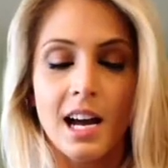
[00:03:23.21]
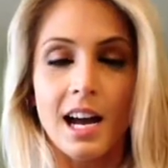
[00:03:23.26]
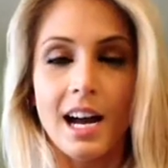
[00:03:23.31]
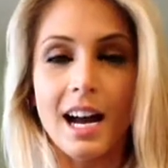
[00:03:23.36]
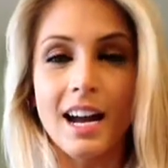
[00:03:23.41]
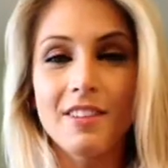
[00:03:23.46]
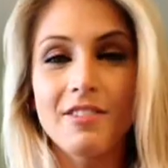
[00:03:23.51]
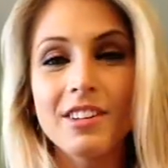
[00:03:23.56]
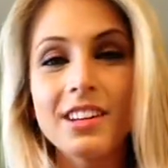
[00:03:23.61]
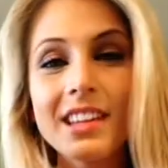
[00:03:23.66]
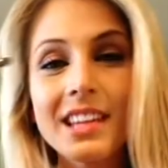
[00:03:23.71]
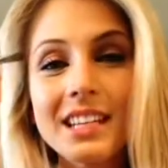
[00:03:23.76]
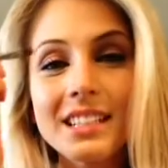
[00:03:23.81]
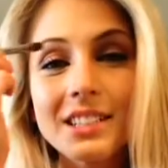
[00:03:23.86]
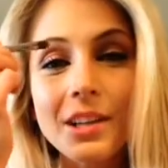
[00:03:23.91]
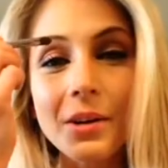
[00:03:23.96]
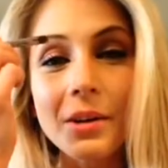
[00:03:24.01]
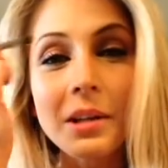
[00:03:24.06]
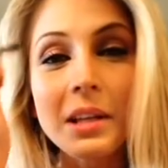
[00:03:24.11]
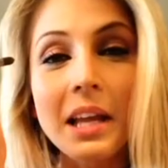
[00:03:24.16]
I really
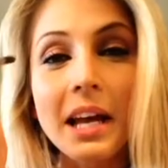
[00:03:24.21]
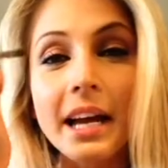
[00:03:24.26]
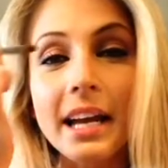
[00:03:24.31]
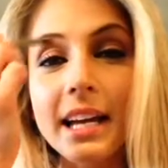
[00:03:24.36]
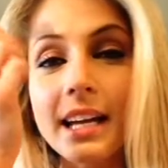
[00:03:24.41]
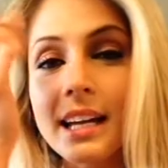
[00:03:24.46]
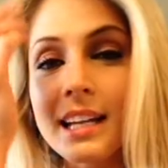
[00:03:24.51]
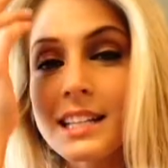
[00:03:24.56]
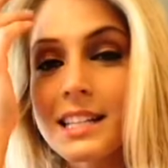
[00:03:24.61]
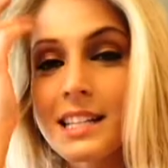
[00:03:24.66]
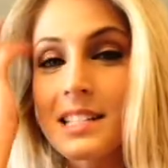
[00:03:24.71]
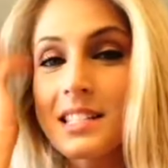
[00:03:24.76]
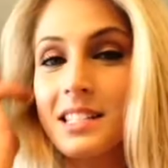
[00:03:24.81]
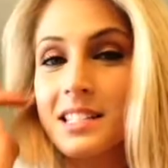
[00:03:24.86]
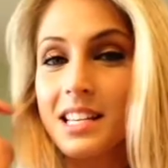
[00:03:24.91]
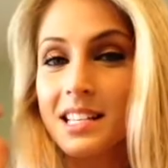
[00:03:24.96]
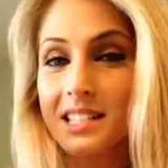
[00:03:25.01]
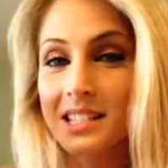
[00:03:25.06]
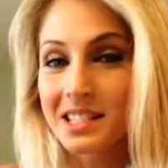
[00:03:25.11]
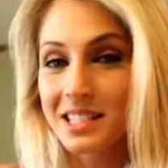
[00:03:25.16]
don't like, it just
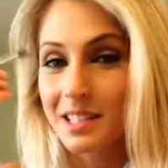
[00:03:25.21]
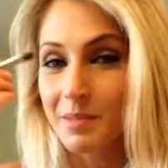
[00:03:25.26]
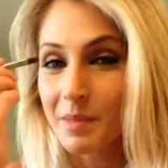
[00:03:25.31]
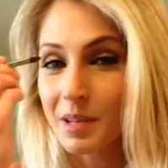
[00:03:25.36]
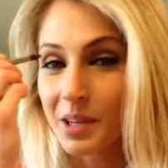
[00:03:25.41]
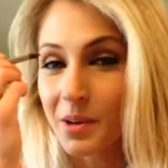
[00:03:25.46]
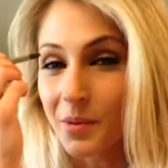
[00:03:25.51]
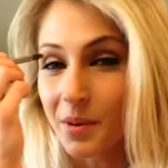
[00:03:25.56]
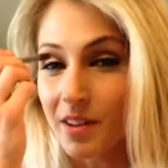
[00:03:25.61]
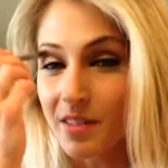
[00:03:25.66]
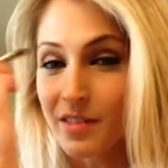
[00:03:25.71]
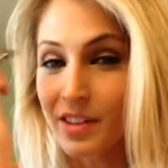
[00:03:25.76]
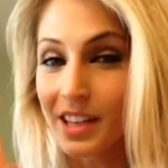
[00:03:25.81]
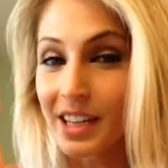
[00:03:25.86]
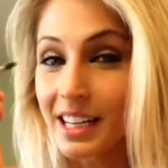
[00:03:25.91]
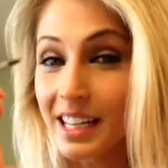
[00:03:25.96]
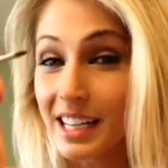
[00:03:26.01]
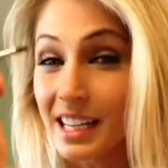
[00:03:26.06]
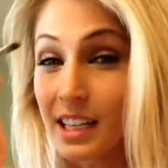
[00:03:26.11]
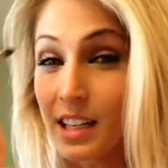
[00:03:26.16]
doesn't seem to go on
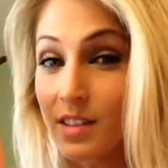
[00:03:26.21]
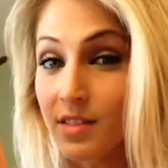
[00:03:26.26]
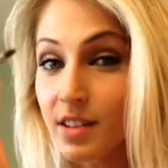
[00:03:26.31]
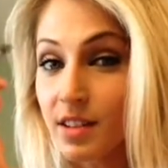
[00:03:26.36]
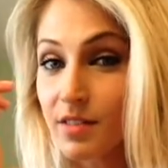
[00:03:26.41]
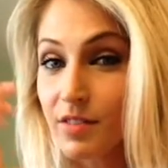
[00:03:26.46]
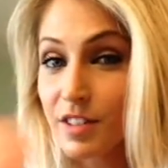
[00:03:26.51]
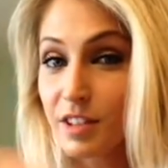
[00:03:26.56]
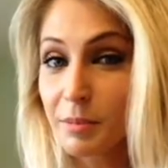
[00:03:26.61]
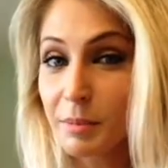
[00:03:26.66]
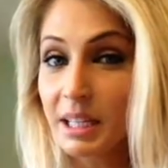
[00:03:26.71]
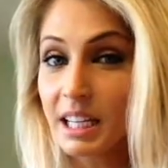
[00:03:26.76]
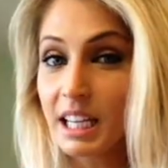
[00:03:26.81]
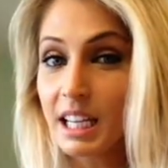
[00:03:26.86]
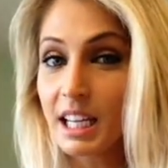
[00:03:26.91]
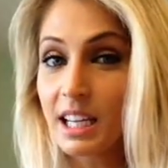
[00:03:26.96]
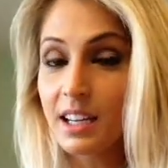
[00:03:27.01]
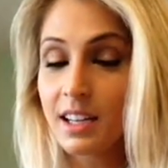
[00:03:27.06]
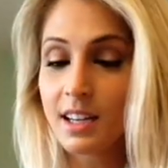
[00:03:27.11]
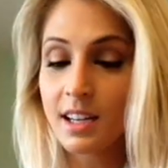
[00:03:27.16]
very even for
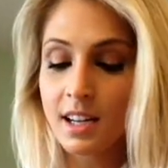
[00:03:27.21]
me.